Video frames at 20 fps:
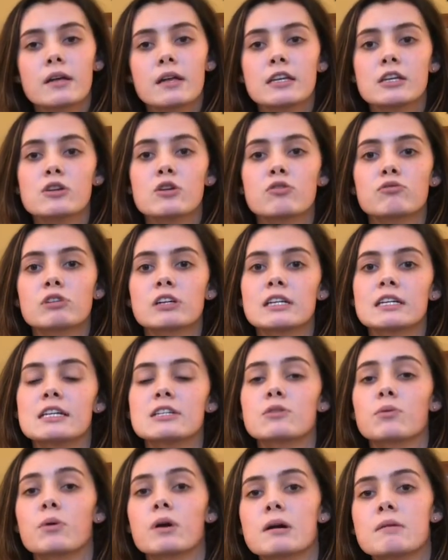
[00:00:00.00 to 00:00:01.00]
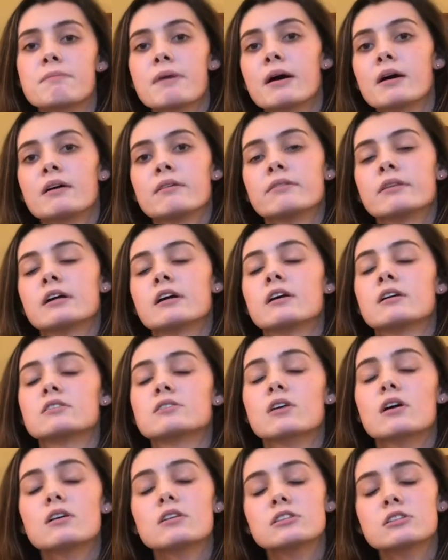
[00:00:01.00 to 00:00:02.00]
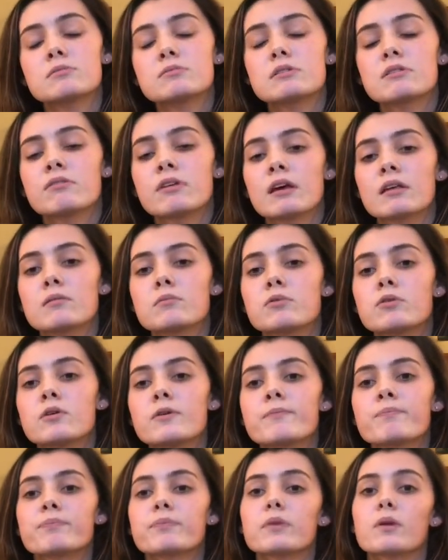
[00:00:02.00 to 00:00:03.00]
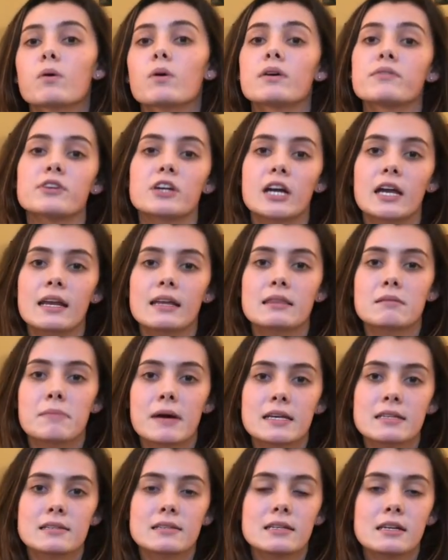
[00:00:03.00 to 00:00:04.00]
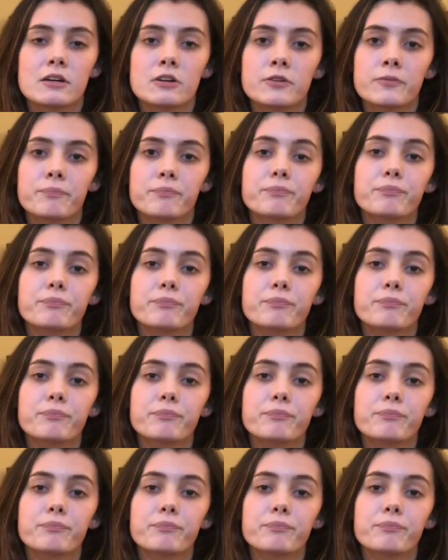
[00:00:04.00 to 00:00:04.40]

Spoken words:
and you don't really need to worry about if there are scholarships available or if you're getting the best deal.